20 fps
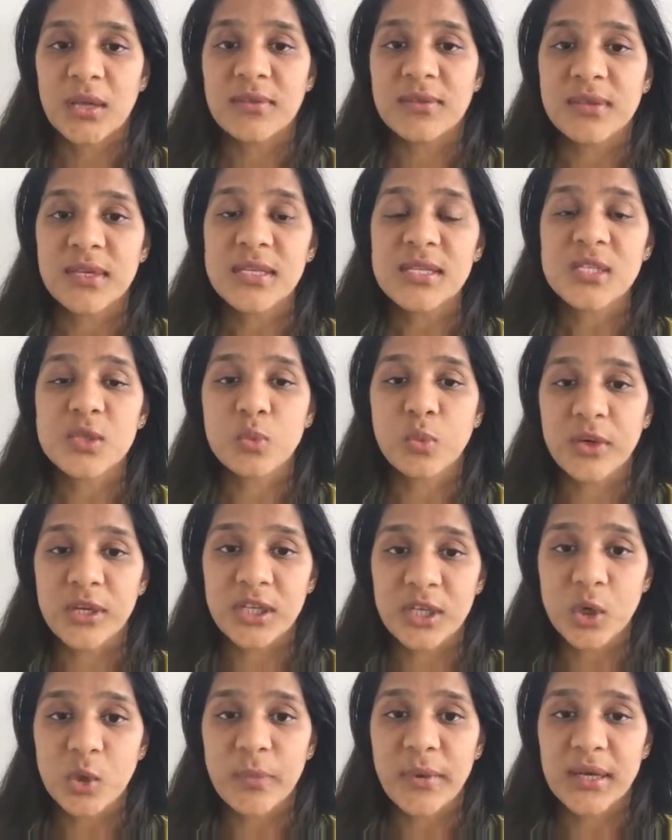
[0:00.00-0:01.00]
This
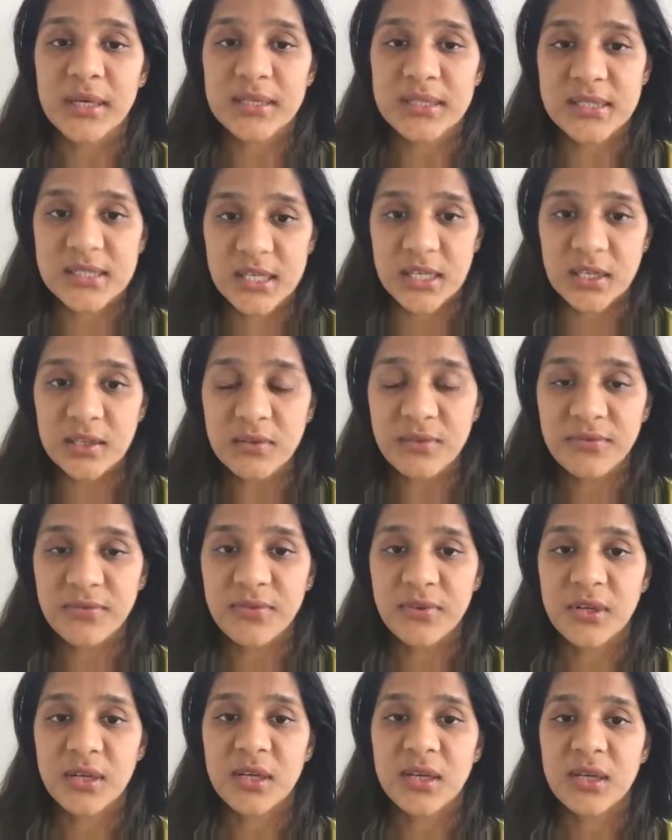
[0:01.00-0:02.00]
video by
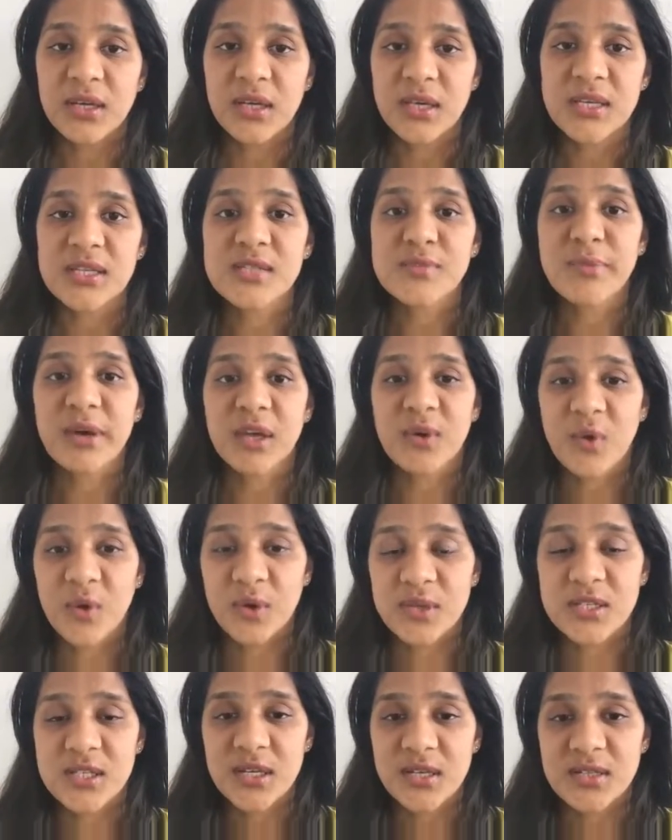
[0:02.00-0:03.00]
itself is my
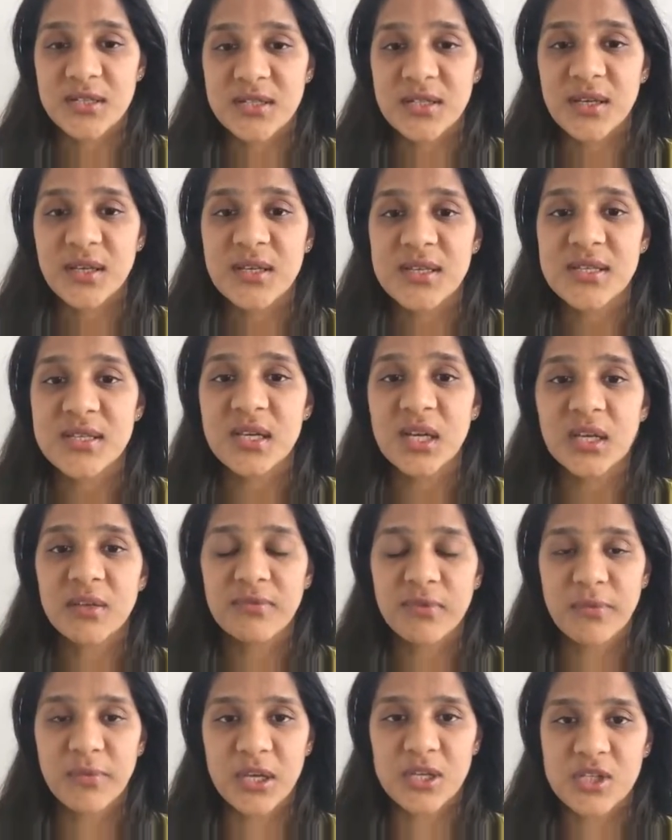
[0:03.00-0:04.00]
content, is the
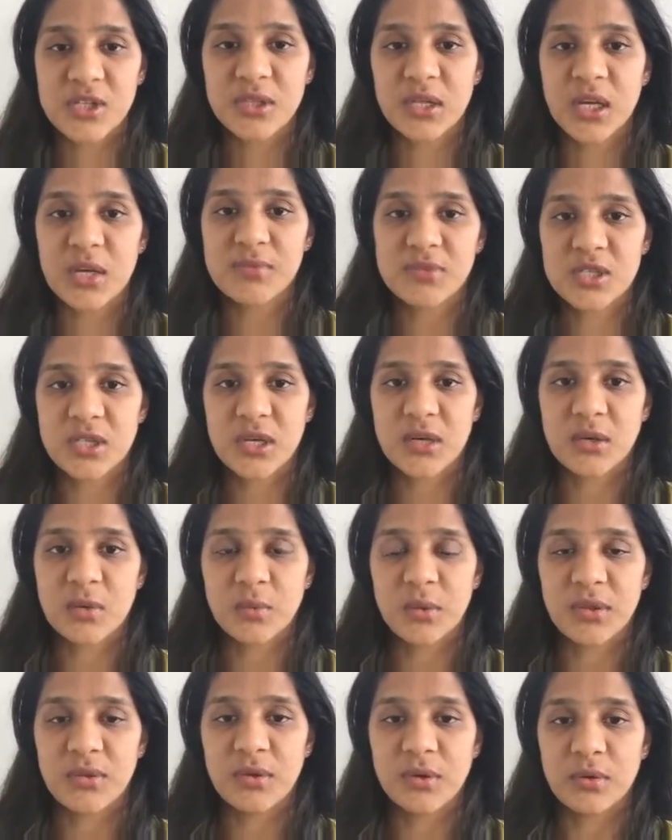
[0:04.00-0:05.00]
information that I'm sharing
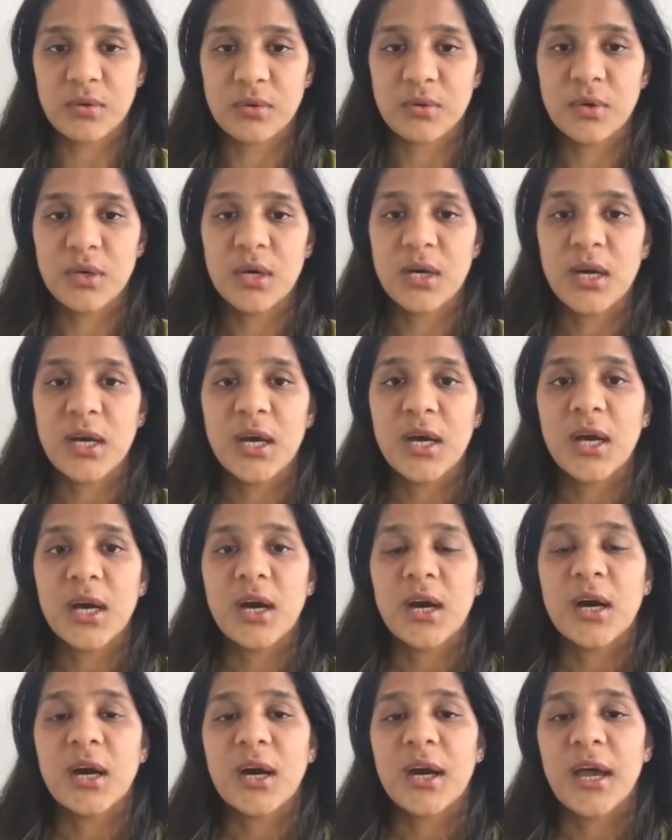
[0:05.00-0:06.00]
with you.
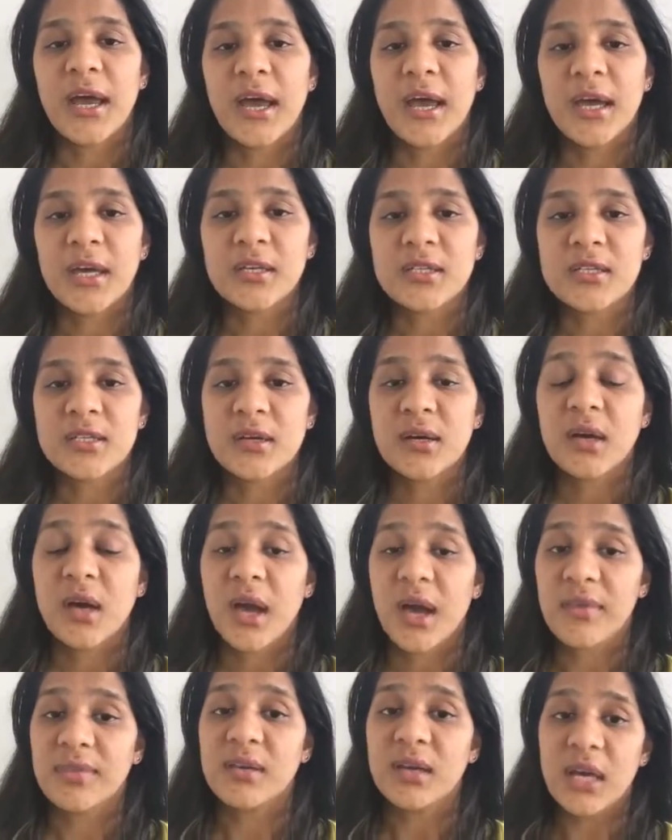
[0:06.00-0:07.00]
And
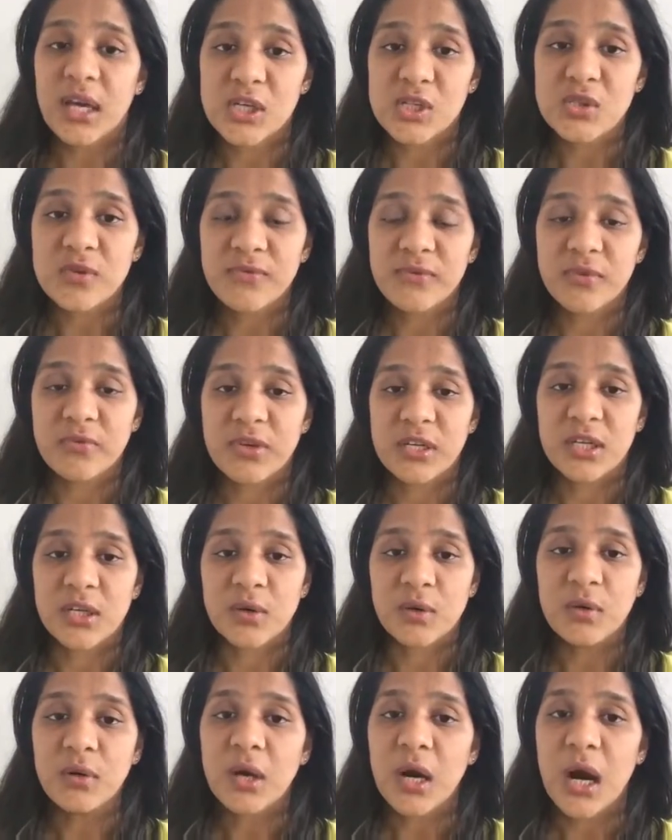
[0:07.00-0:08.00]
at the end of the
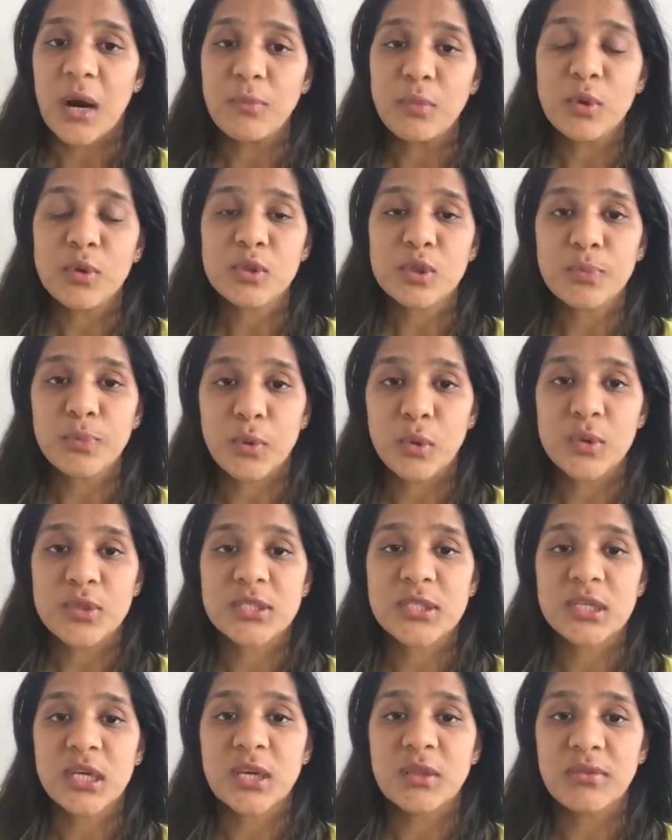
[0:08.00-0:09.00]
video, I'm going to
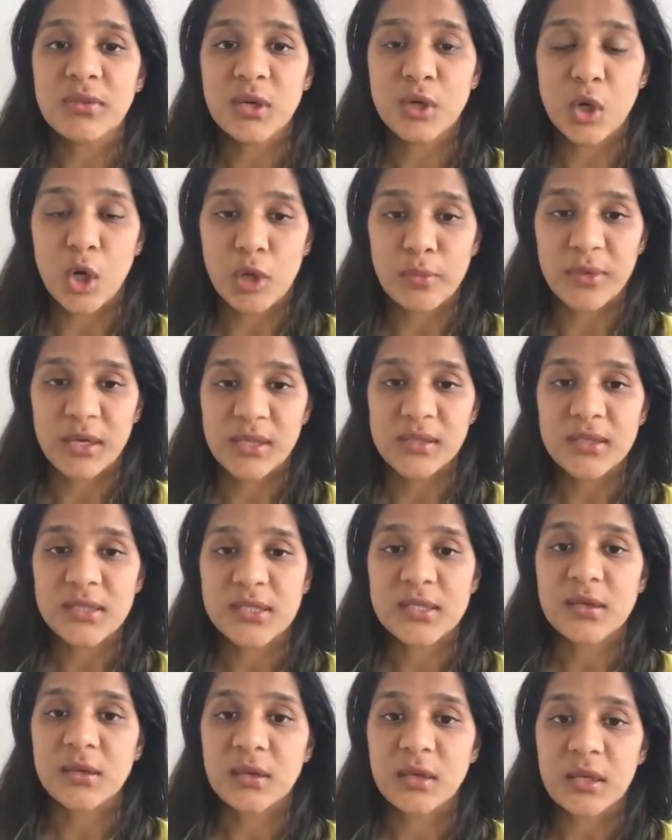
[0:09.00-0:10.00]
post in the
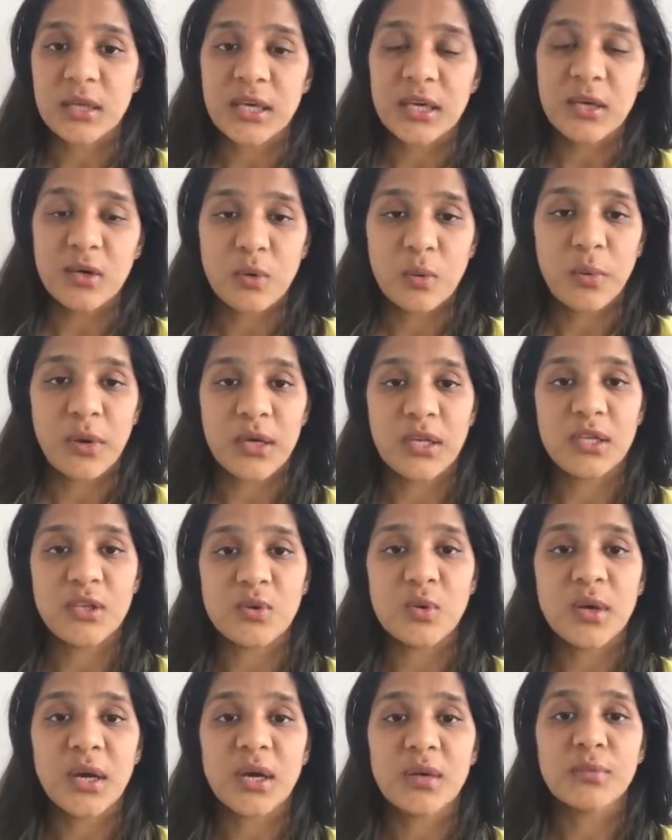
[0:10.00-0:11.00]
comments a link where
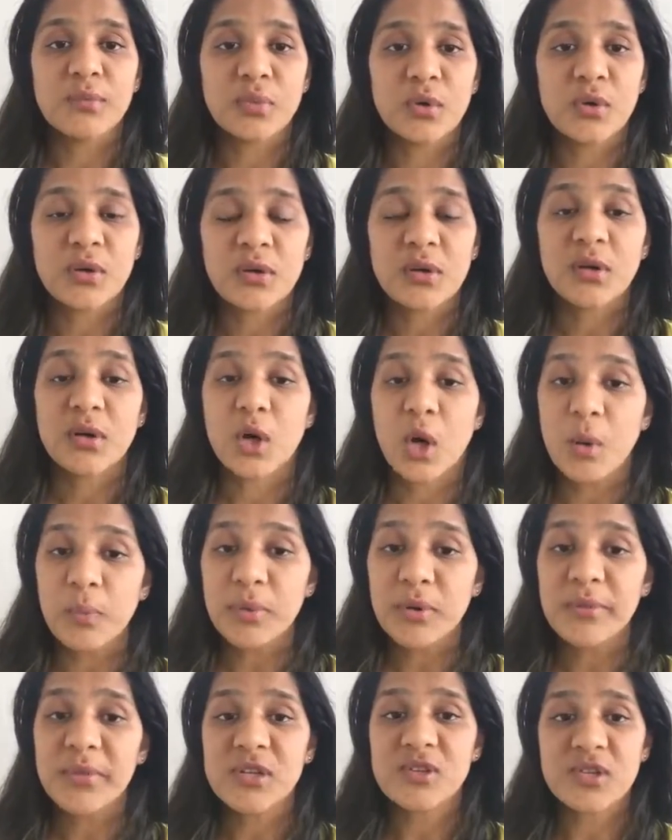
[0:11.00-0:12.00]
you can book a
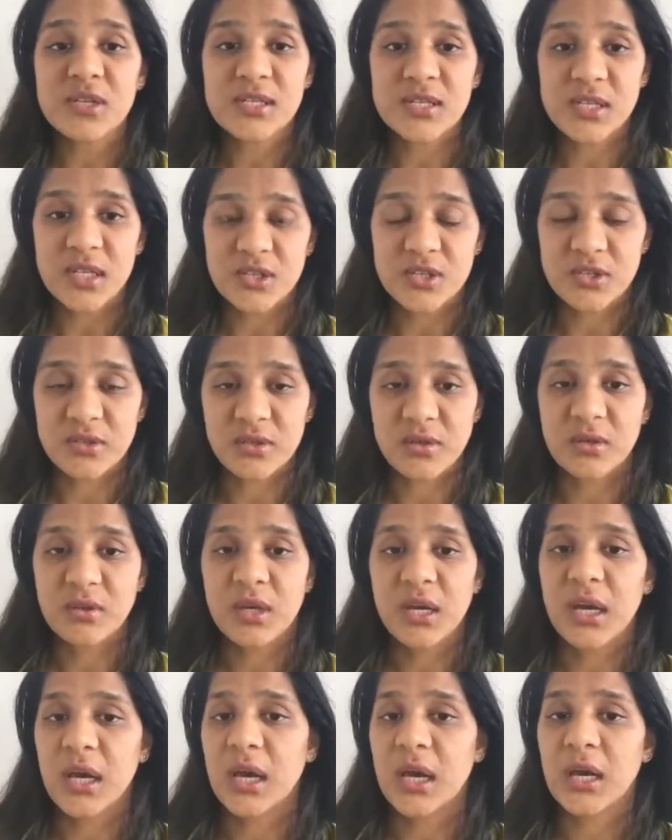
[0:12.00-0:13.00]
complimentary session
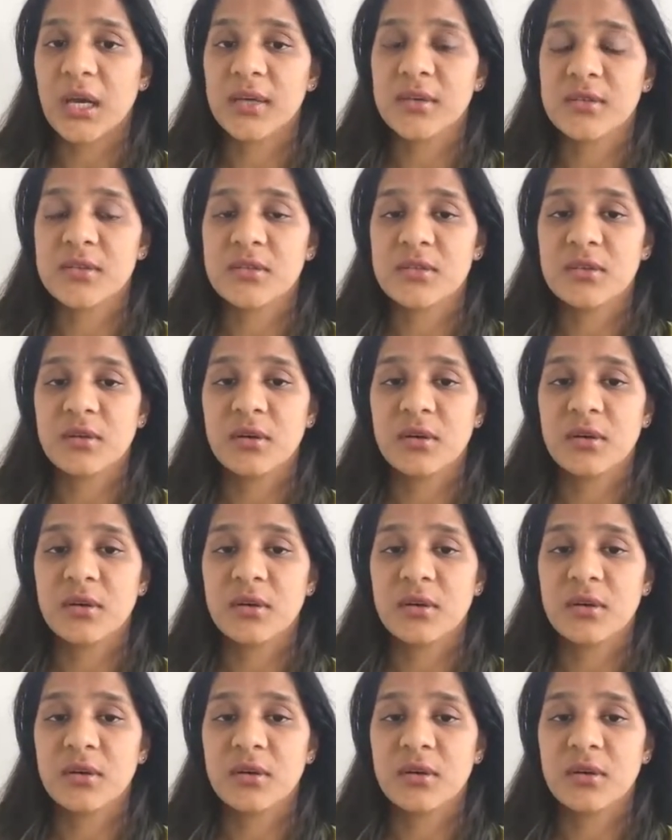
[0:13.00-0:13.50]
and